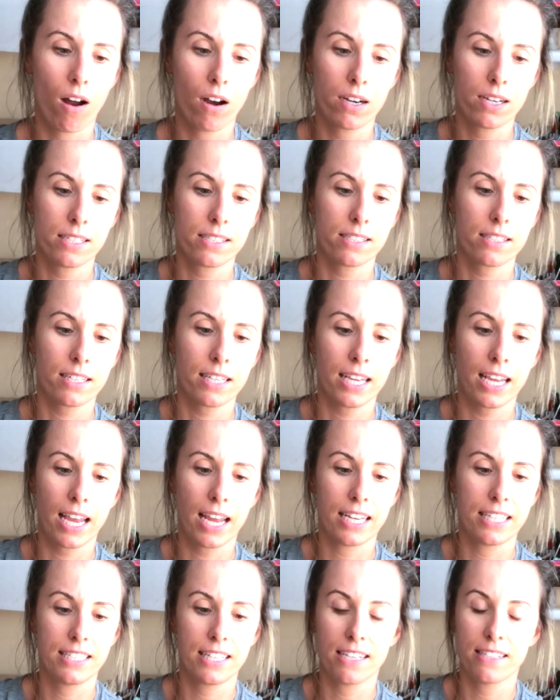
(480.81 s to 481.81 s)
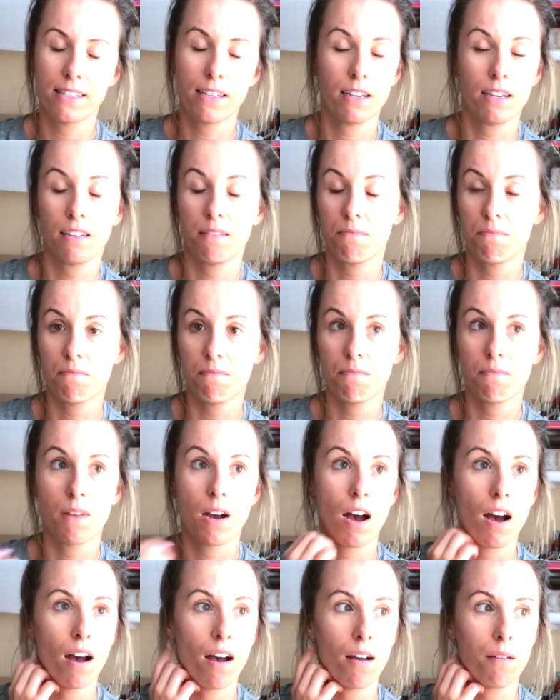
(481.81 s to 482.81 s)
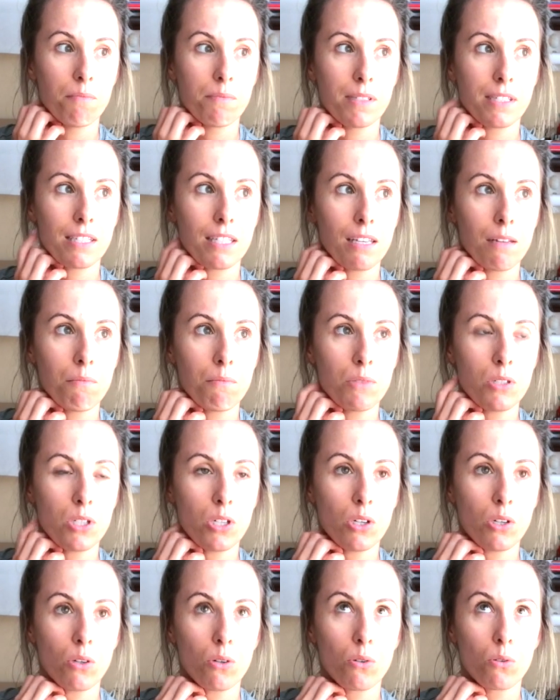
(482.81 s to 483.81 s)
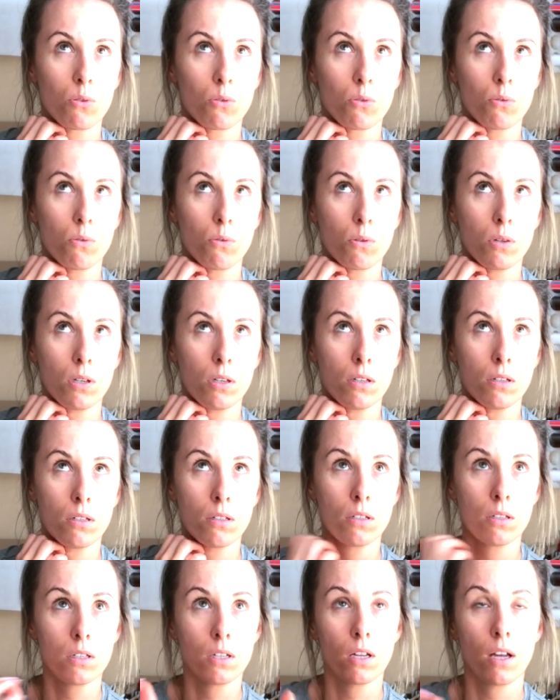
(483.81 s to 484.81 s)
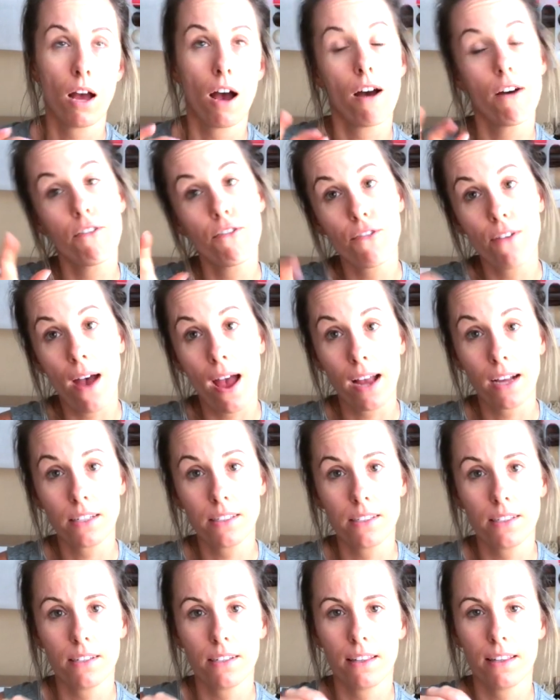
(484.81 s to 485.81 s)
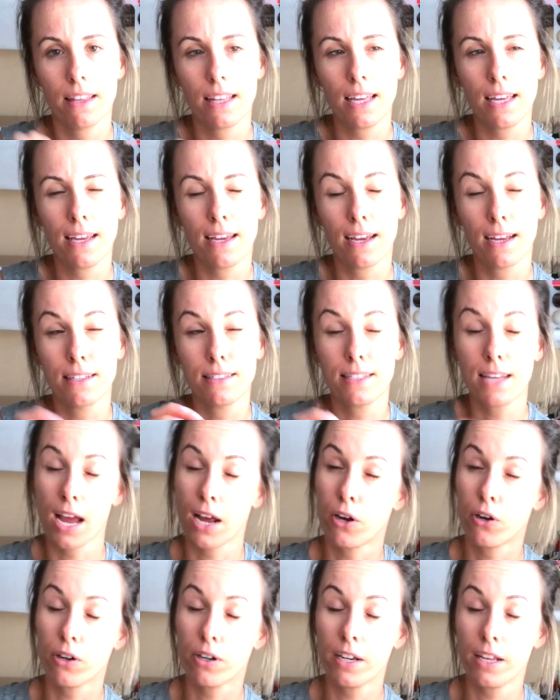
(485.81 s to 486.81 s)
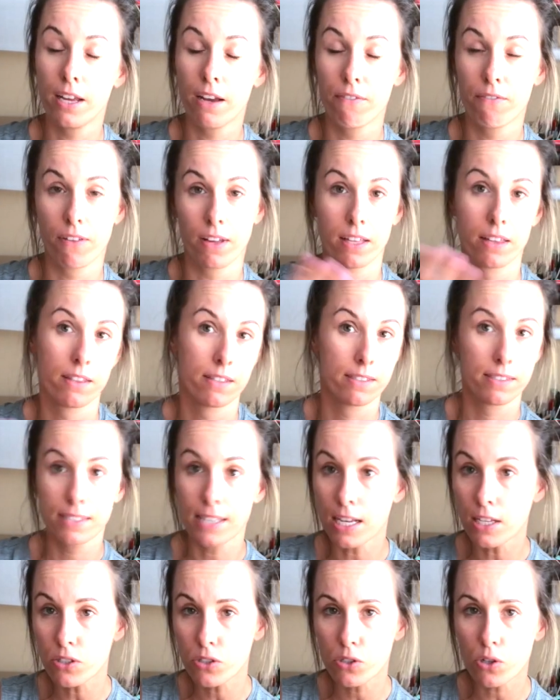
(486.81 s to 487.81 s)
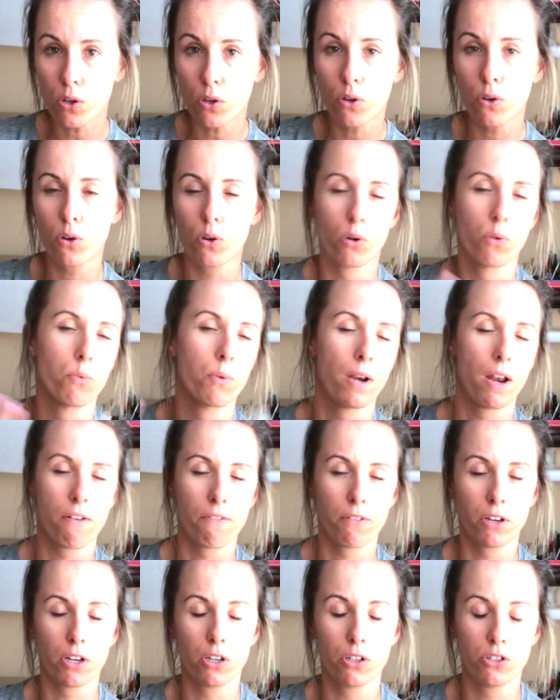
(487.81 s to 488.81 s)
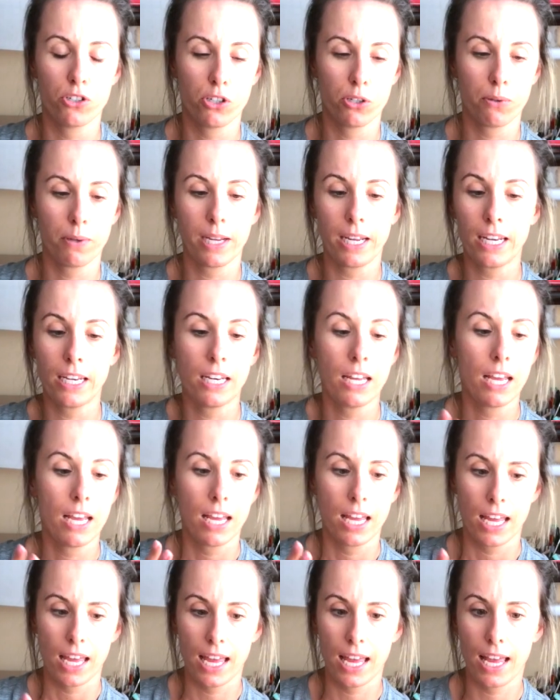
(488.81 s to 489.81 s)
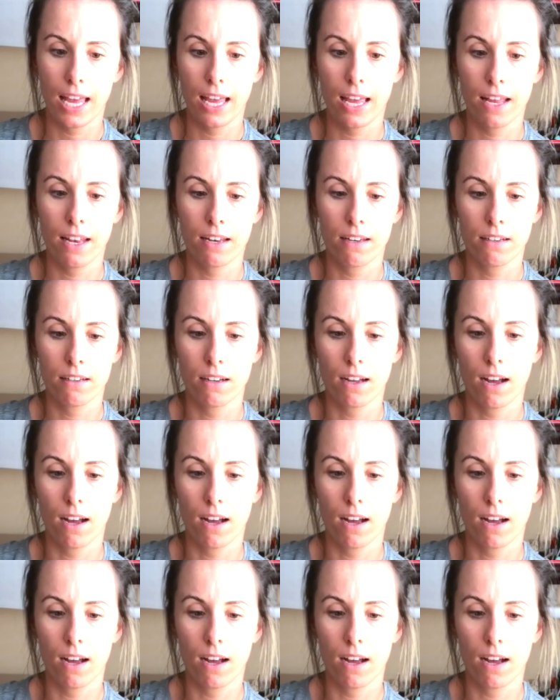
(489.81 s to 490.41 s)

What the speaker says: honestly, it doesn't seem to affect the integrity of like the stencil or whatever you're doing. It